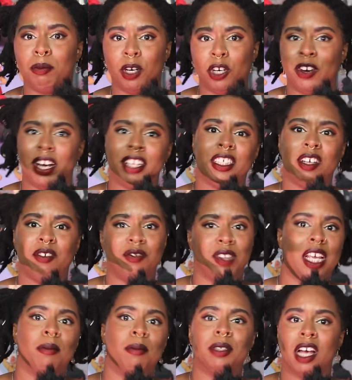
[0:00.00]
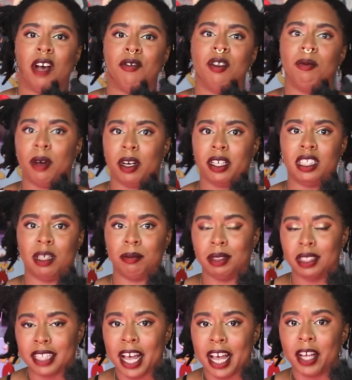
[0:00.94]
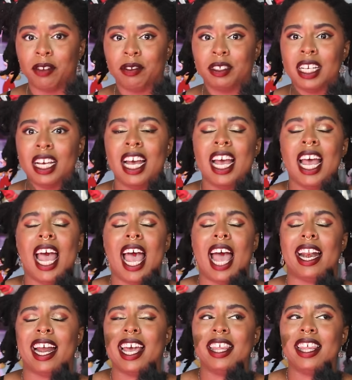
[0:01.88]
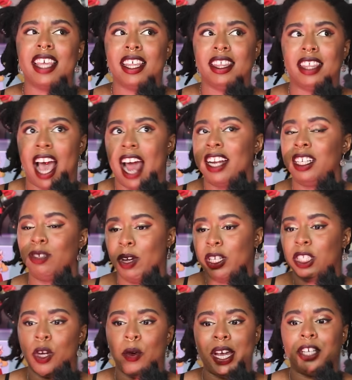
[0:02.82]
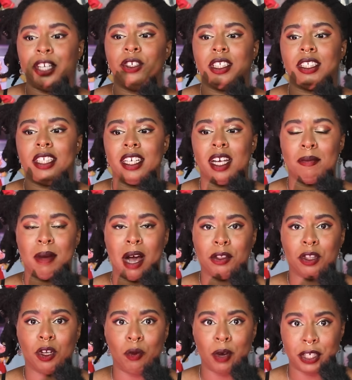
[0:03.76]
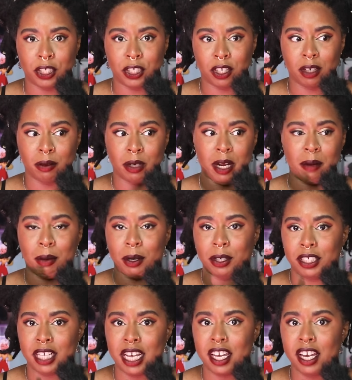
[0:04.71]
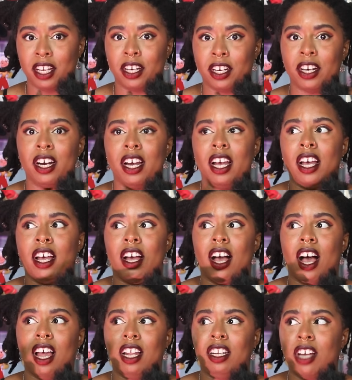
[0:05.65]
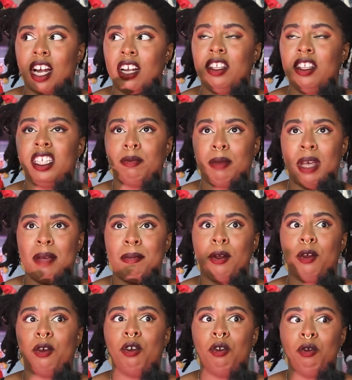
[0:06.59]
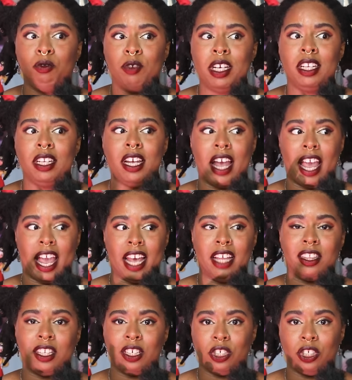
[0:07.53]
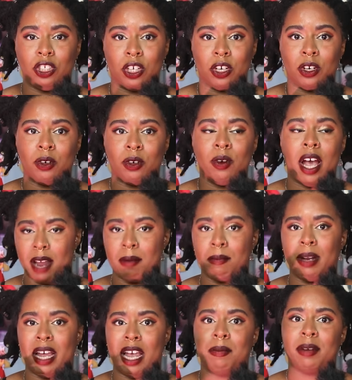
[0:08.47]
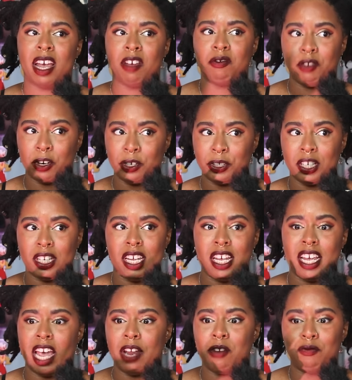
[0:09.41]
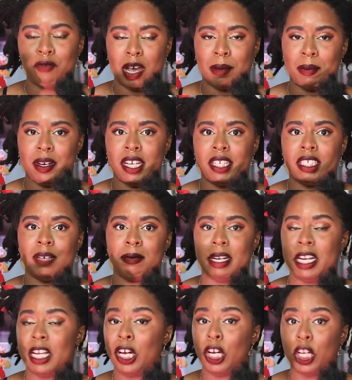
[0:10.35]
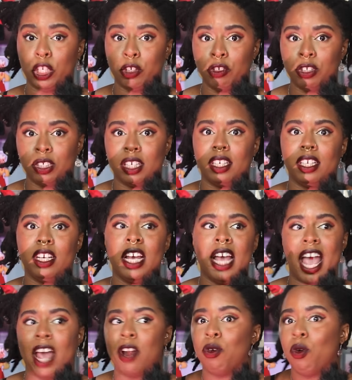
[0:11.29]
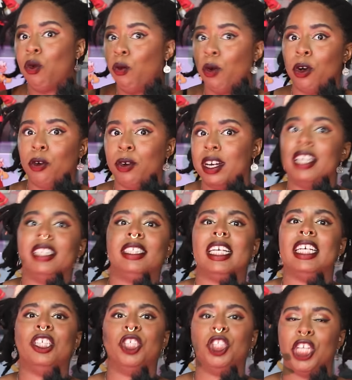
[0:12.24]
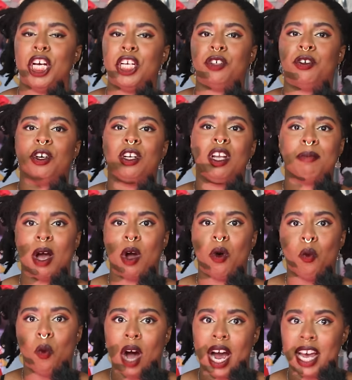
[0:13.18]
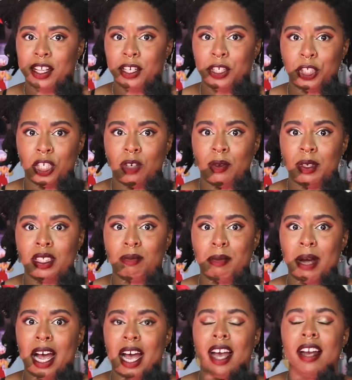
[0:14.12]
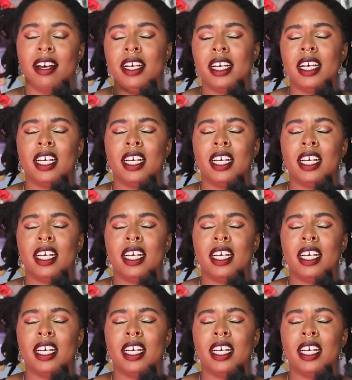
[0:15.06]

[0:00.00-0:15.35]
progressive themes of the books themselves. And I think that is what's so interesting about The Witcher in particular a lot of these people who really hate the show and blame diversity and feminism and inclusion and wokeness in general about why the show is bad,